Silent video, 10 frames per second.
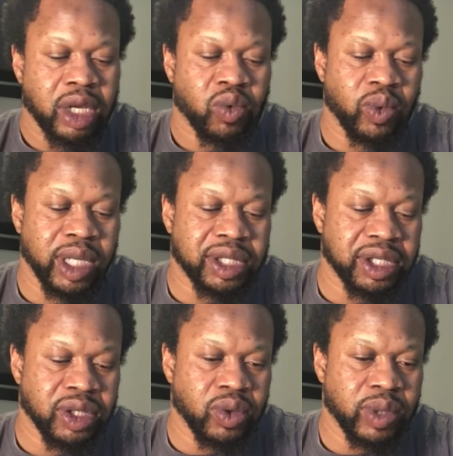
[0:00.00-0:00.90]
with
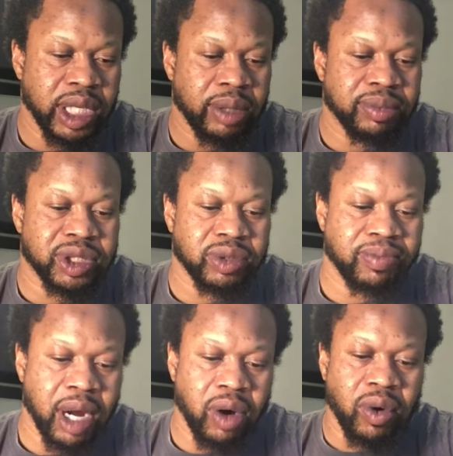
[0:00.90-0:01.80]
you him
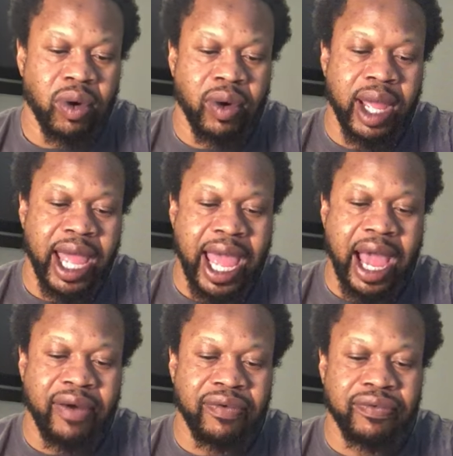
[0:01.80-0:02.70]
tomorrow
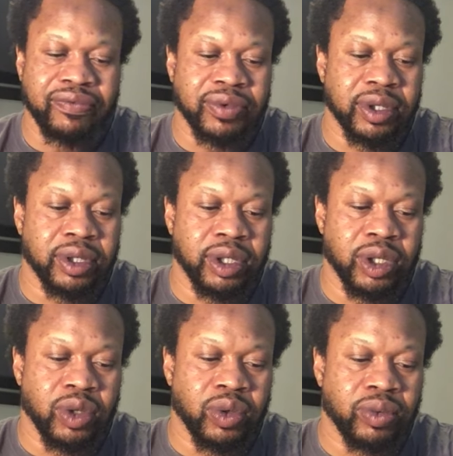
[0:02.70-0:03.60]

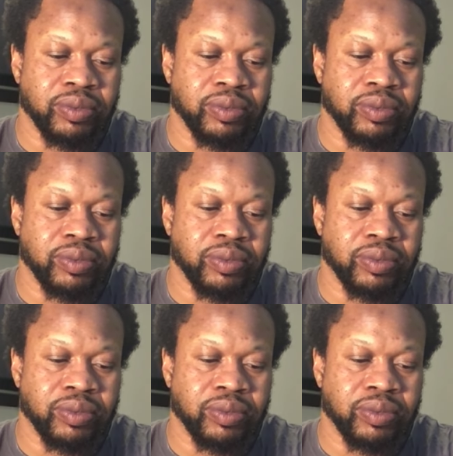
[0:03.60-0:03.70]
afternoon.